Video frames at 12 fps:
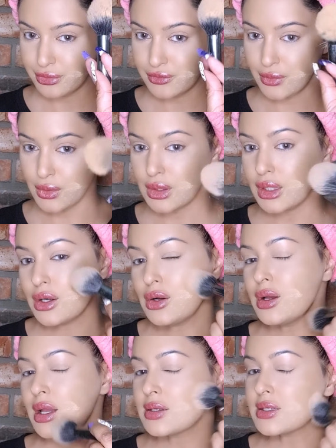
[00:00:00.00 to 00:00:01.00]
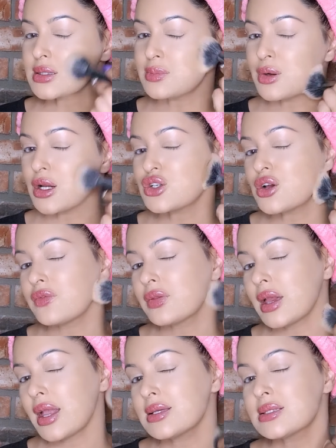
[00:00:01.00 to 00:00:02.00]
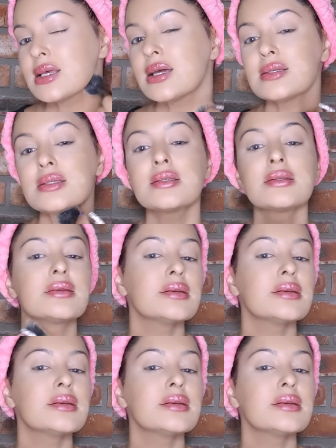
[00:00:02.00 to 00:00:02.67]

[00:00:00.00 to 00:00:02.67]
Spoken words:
folio, and just brush off the excess.